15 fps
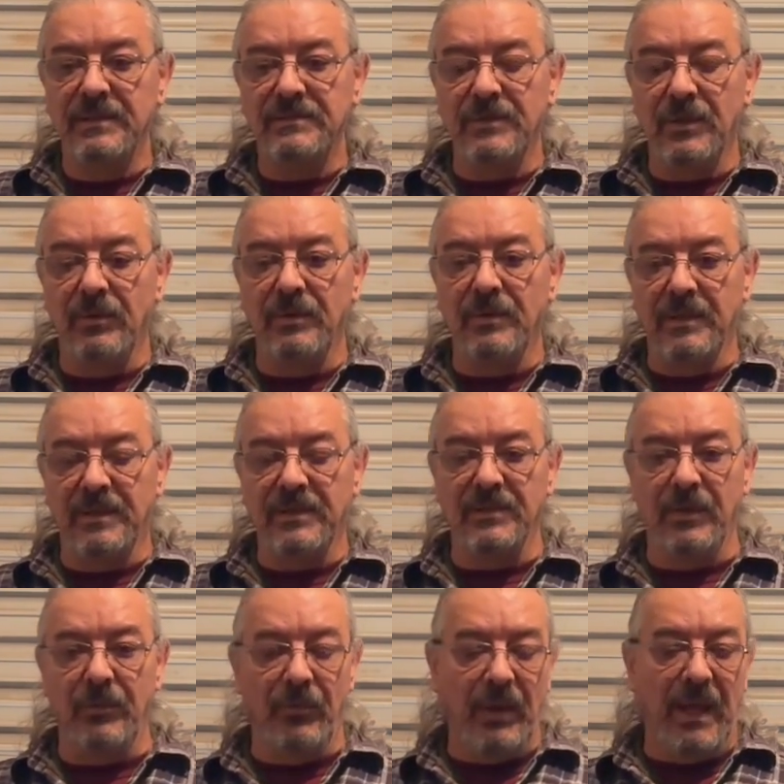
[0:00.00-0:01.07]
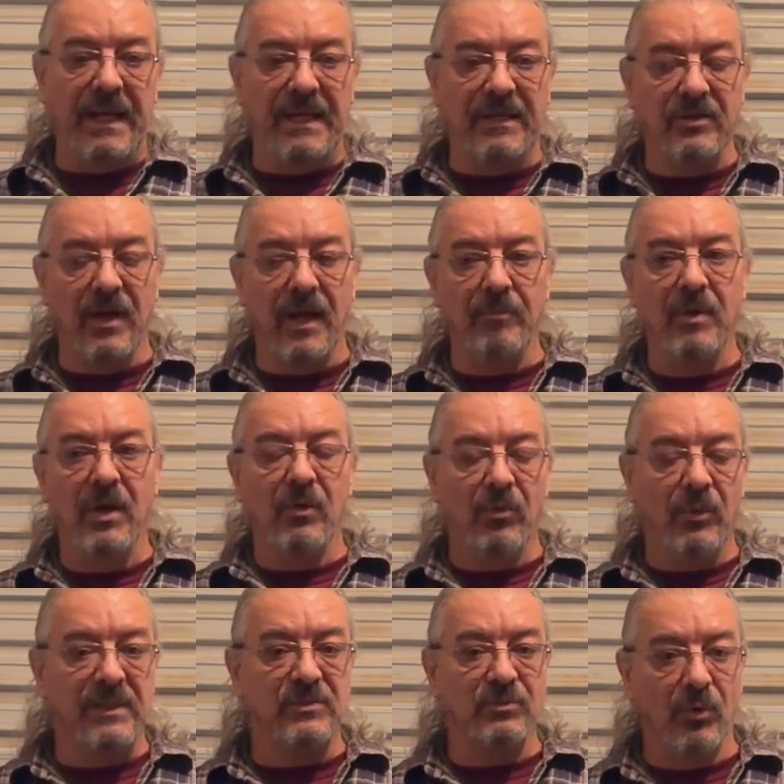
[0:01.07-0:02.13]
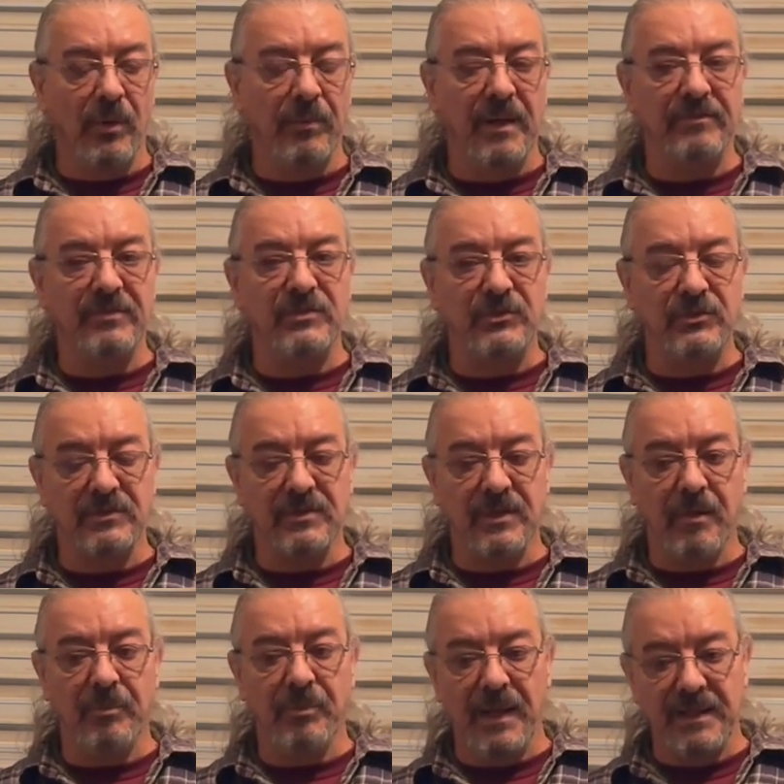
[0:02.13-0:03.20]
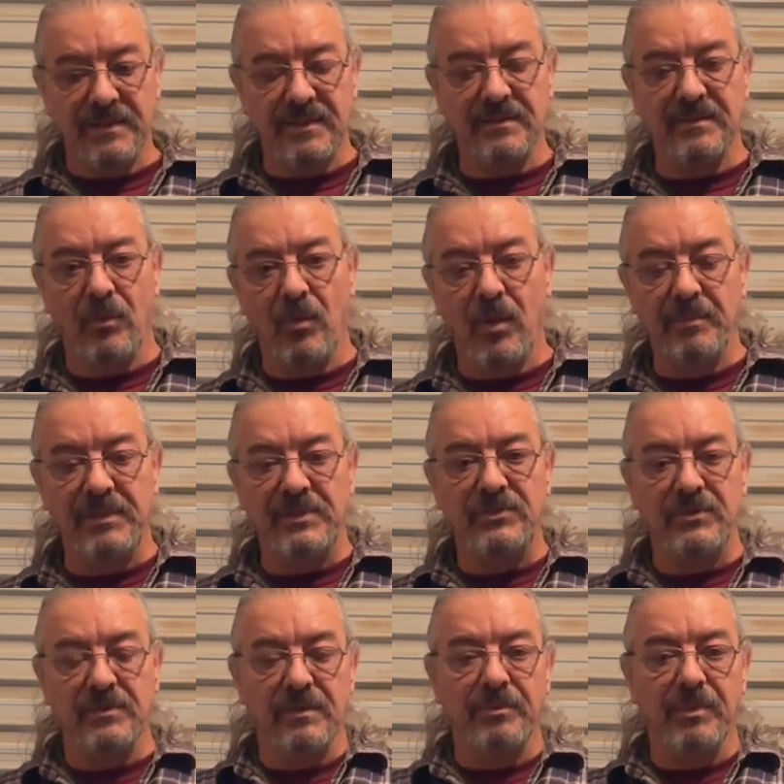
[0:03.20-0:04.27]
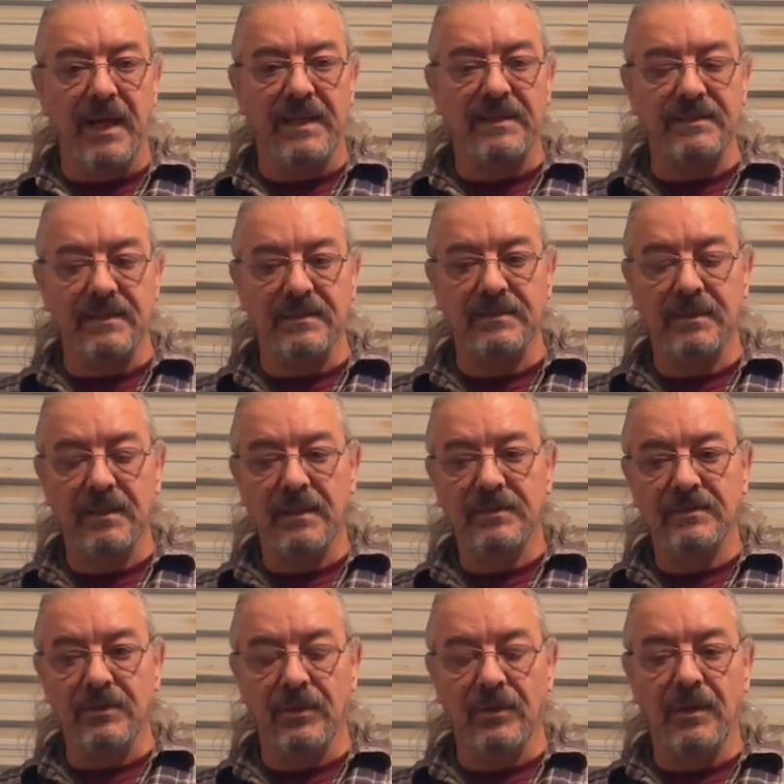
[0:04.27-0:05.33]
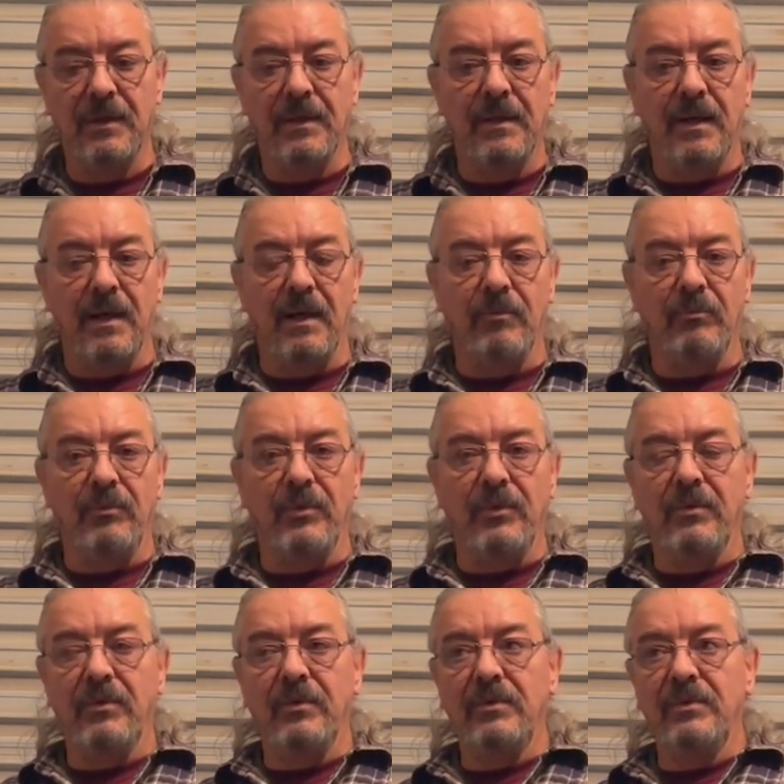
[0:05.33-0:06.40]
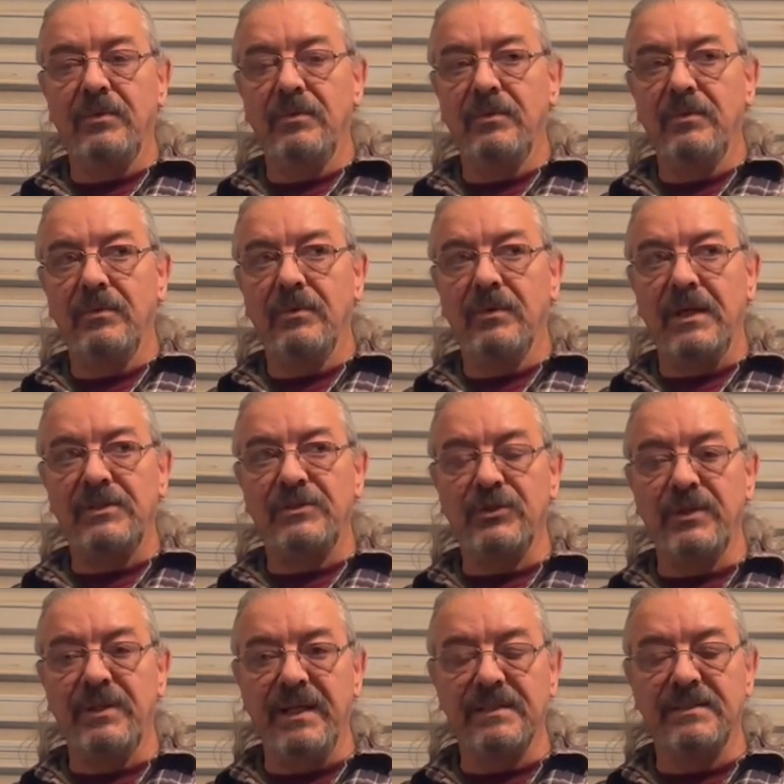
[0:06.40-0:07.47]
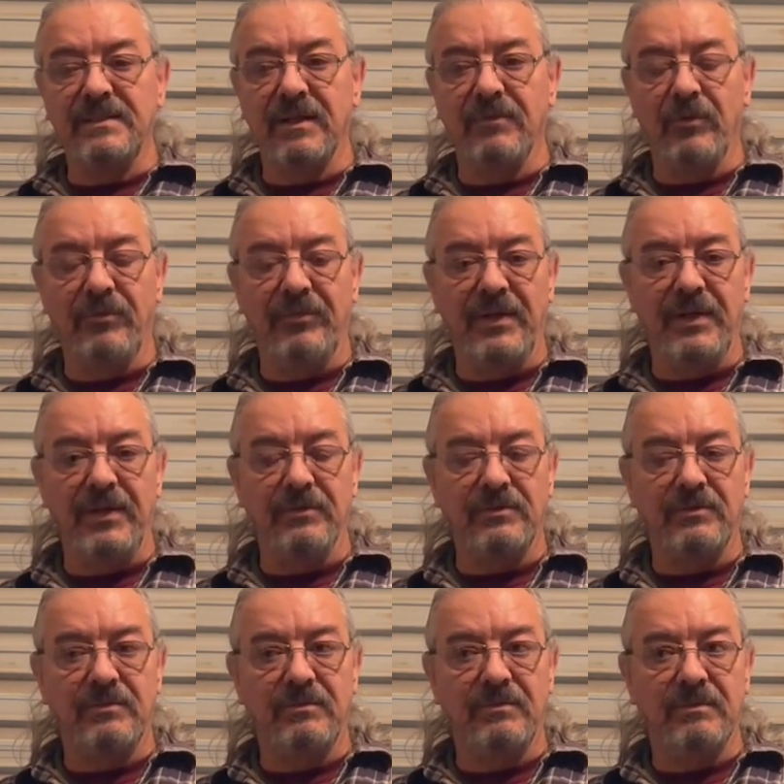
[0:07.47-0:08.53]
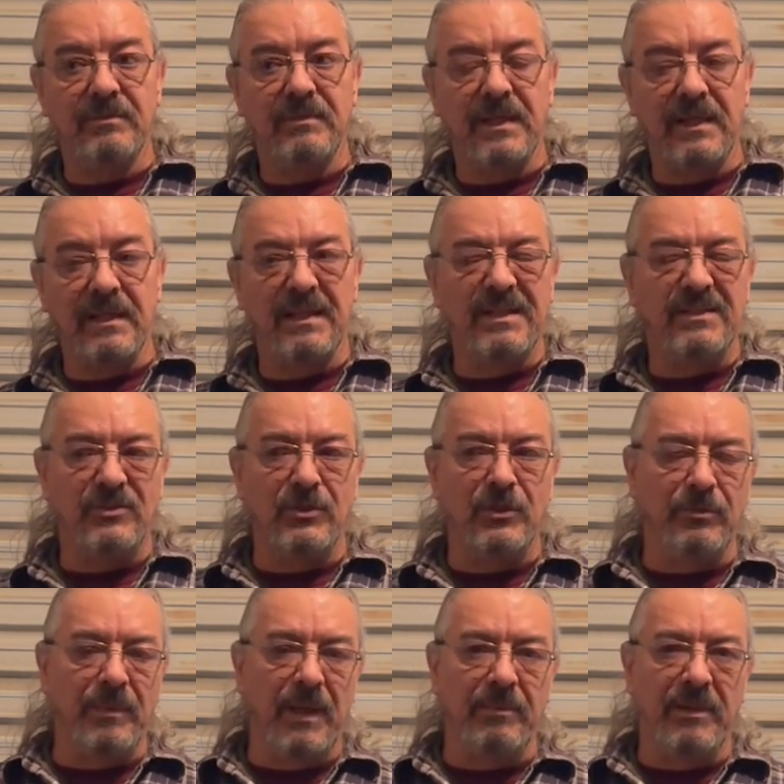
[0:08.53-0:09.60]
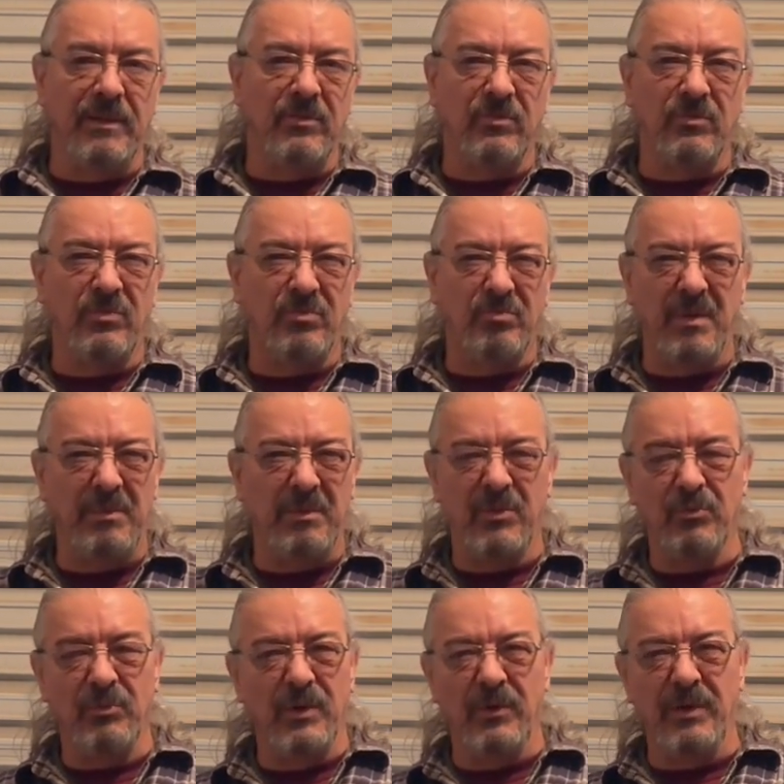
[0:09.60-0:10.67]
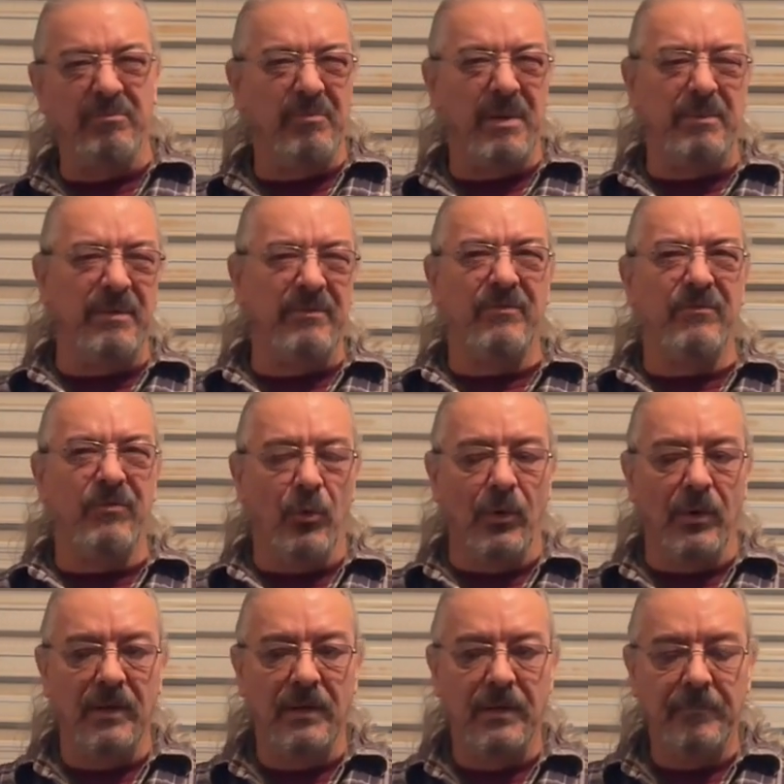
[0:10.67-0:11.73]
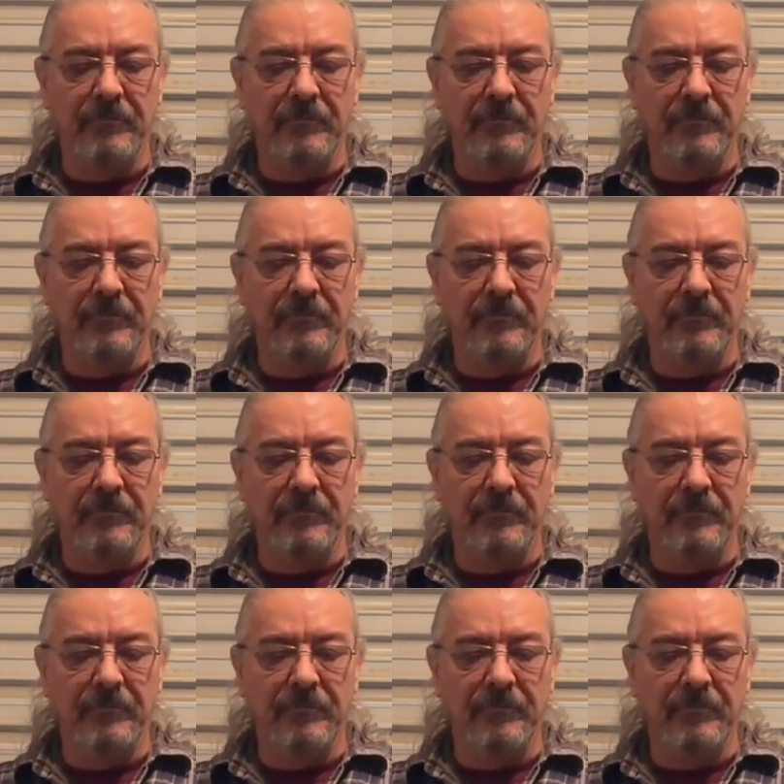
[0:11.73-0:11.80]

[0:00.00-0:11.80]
So, because any time when it's warm enough to shoot soft plastics, I want to be shooting the plastics. So I should get several videos, at least two, maybe three, or maybe four